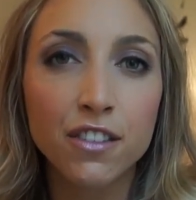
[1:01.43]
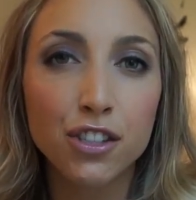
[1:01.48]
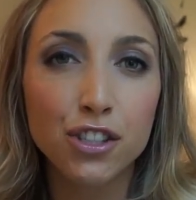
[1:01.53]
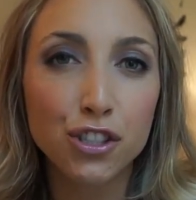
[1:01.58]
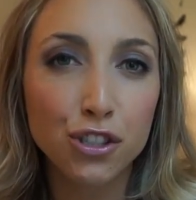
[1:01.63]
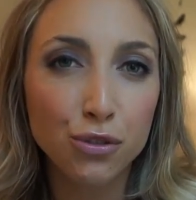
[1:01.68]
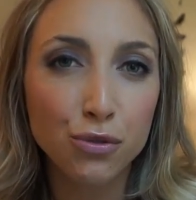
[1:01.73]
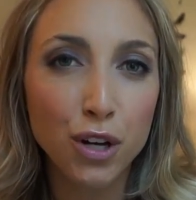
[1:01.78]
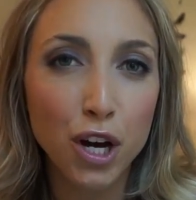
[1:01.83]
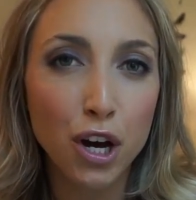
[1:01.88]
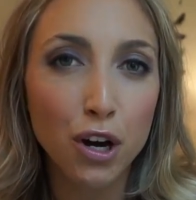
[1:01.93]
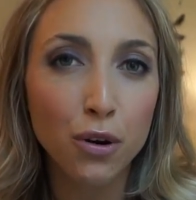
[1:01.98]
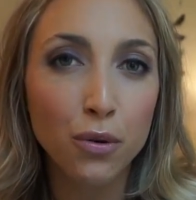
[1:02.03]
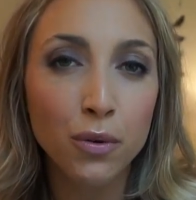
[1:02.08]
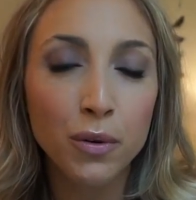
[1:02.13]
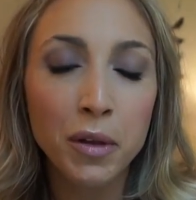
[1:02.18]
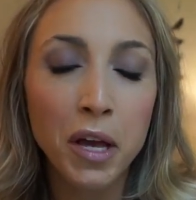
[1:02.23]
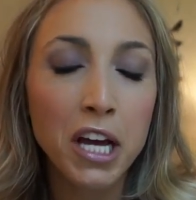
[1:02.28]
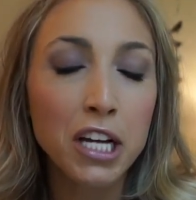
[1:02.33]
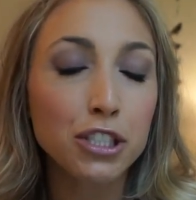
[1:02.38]
because you
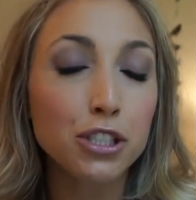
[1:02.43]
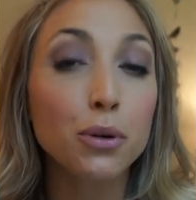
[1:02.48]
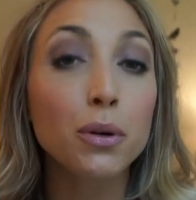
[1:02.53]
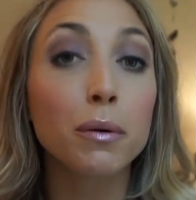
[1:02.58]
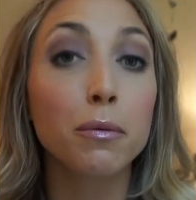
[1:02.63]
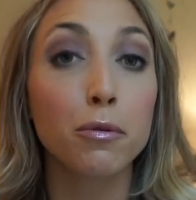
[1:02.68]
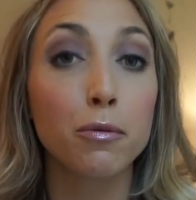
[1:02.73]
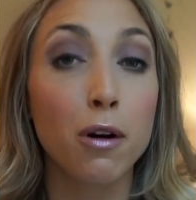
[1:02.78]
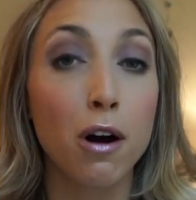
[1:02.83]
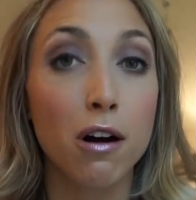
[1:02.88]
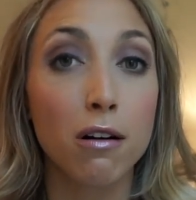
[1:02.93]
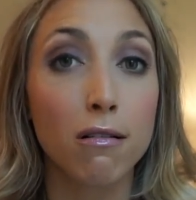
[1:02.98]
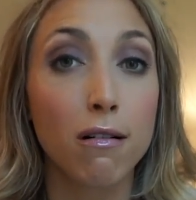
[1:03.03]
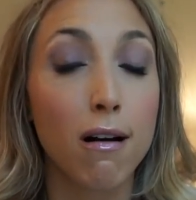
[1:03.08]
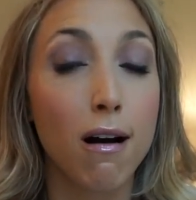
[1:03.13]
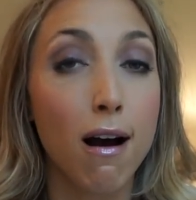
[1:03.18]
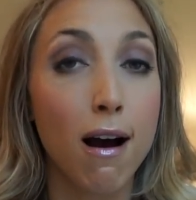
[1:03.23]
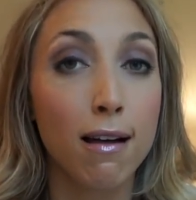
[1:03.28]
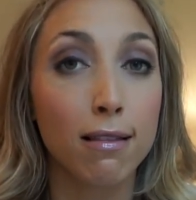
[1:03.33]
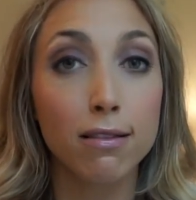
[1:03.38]
know, don't get me wrong,
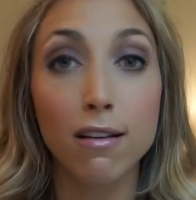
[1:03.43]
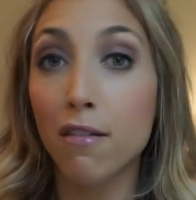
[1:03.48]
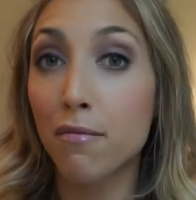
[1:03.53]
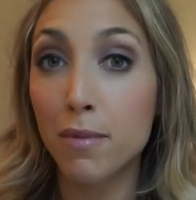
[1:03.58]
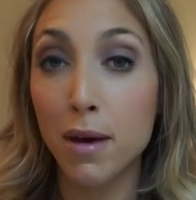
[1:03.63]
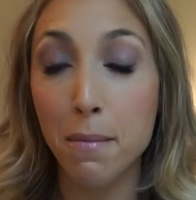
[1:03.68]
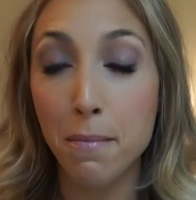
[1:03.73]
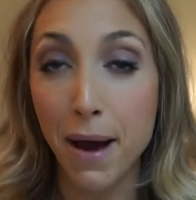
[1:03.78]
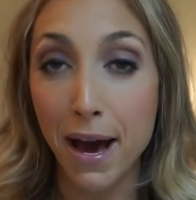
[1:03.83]
I love me a